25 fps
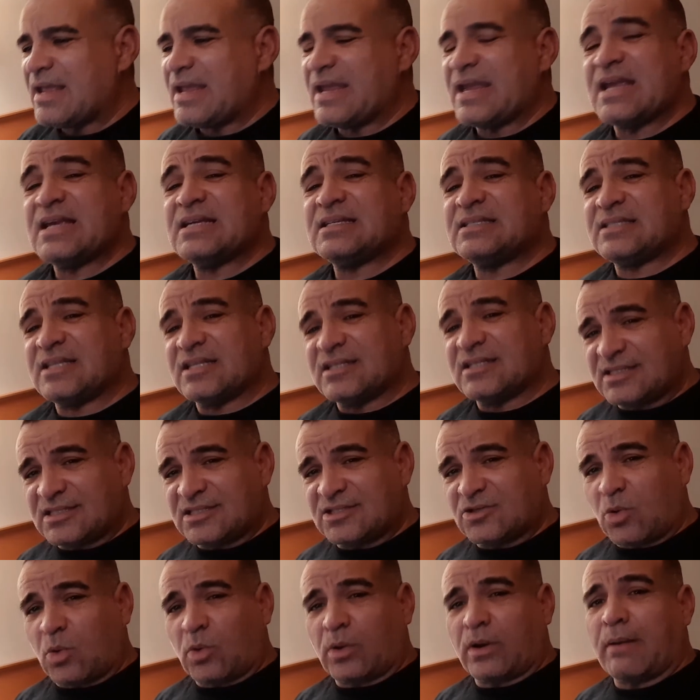is the
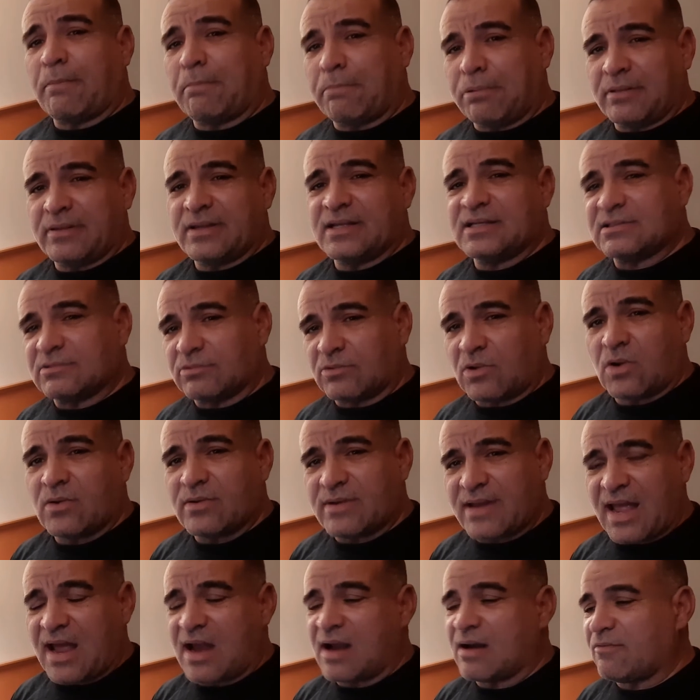story police wrote
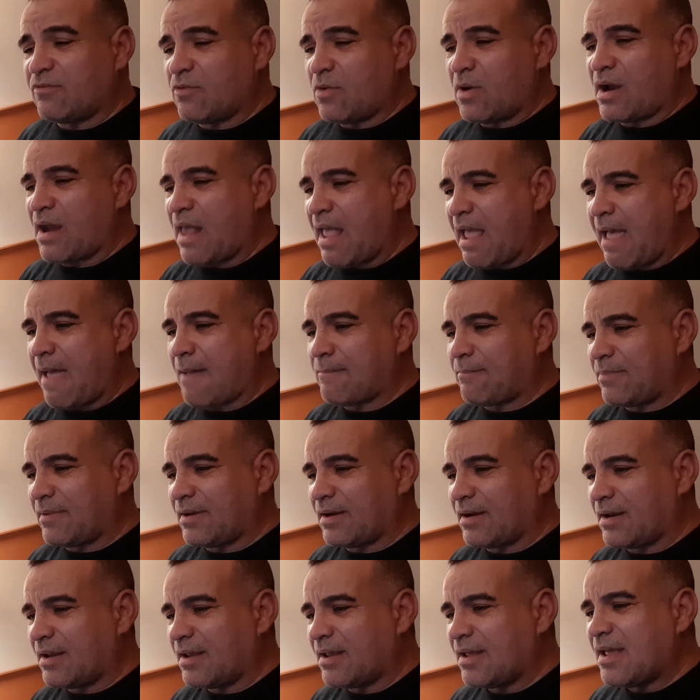down of what
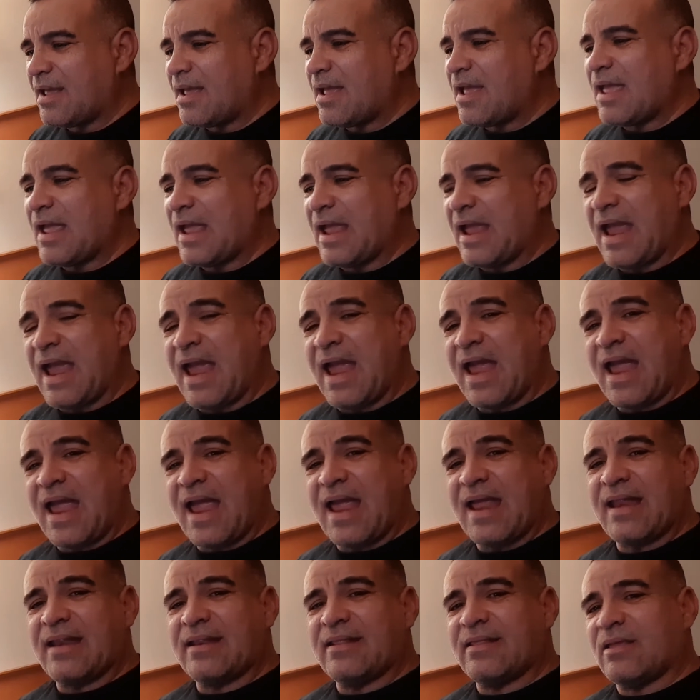happened
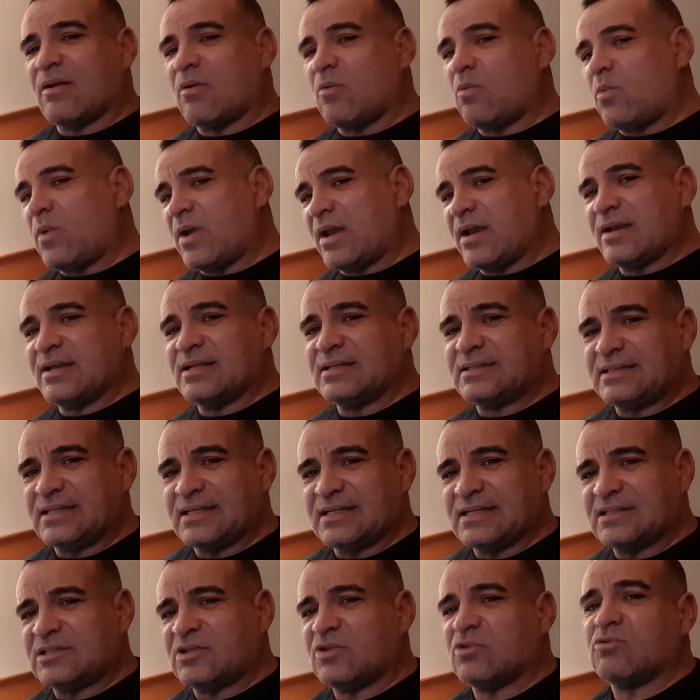and the
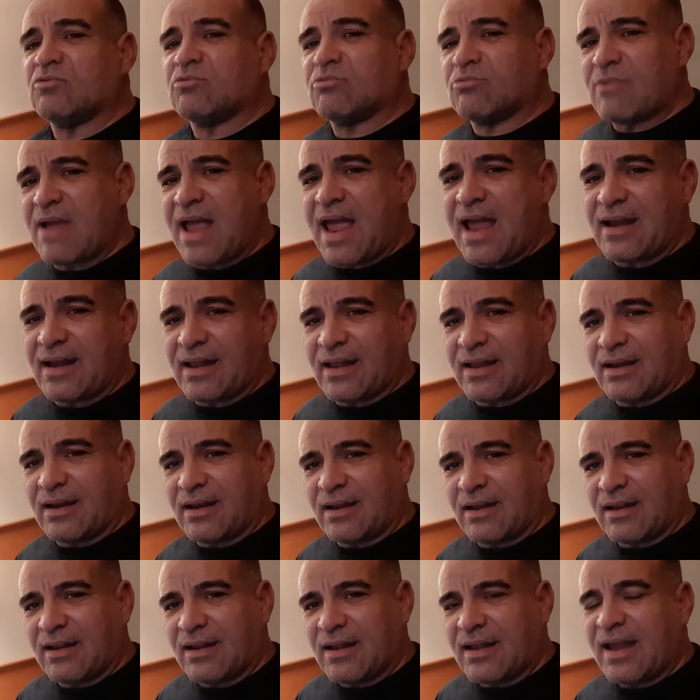witnesses who read
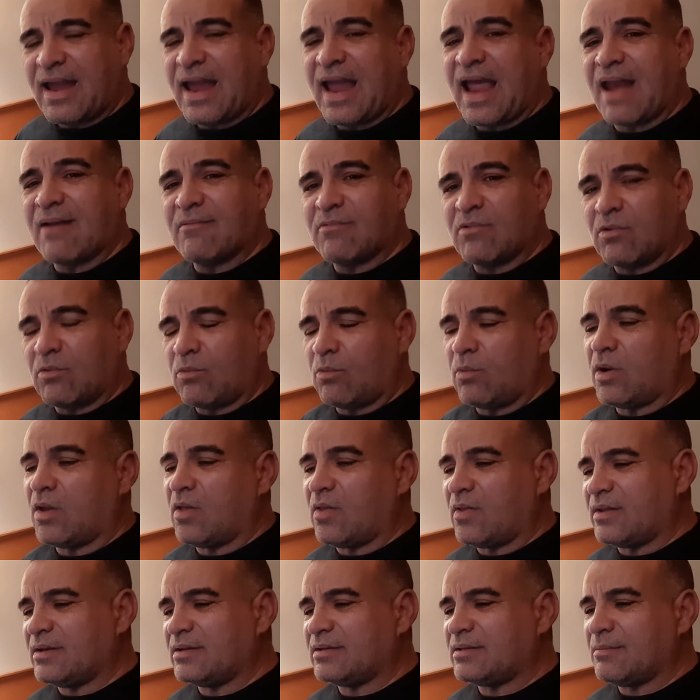it and were
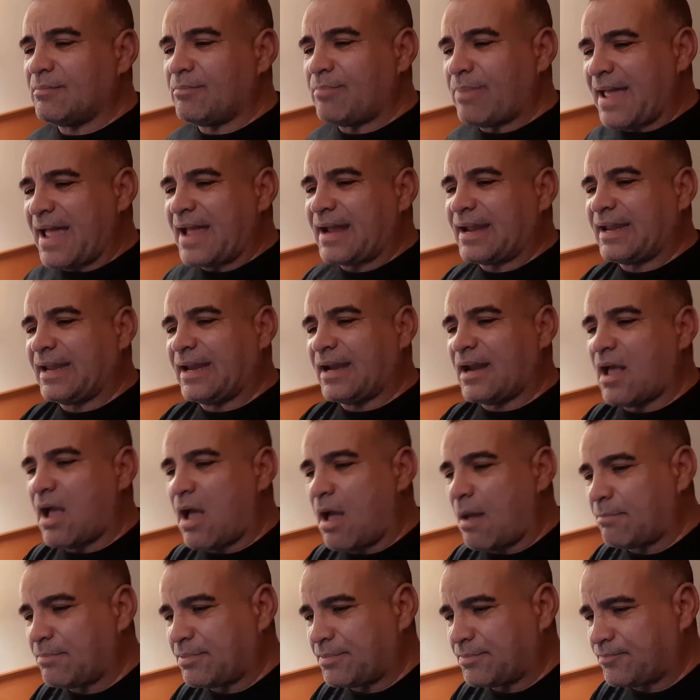willing to back it
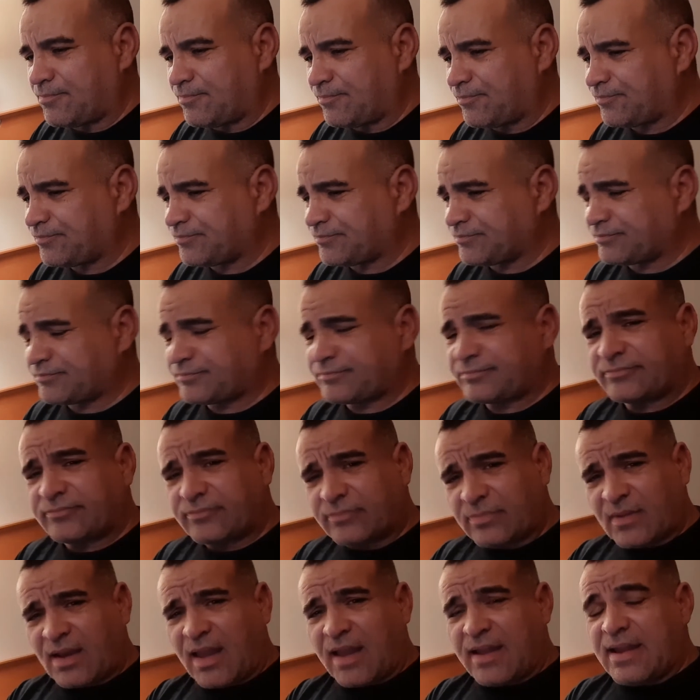up.
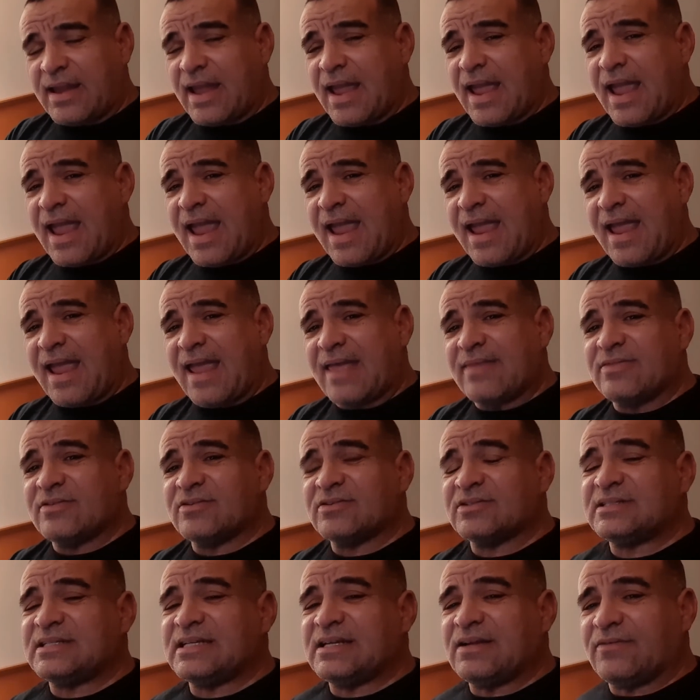And
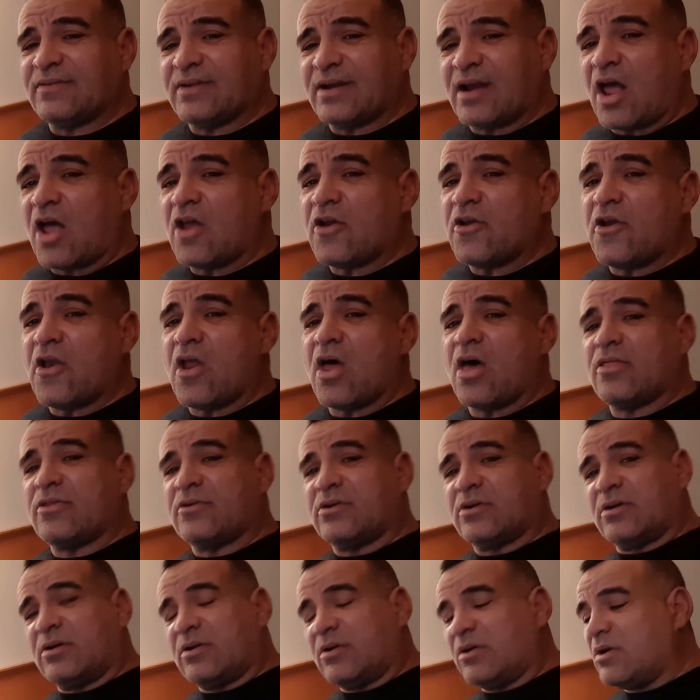there's even
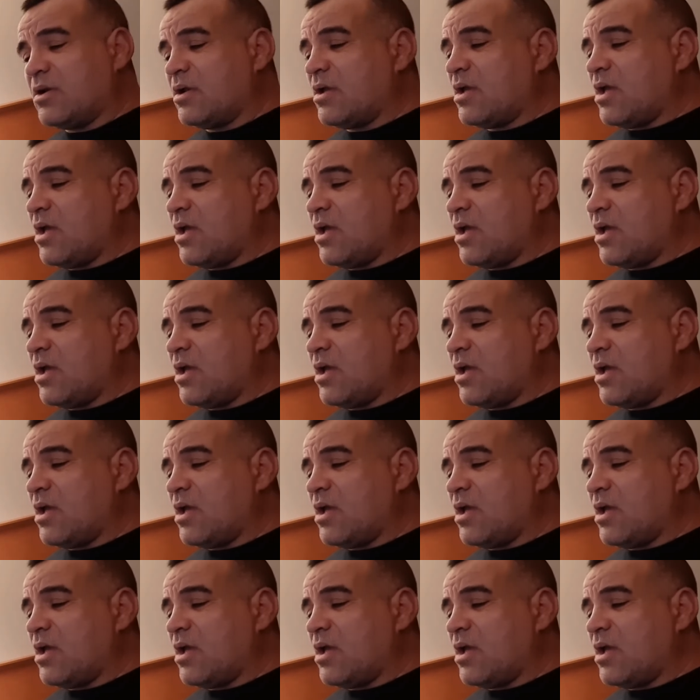another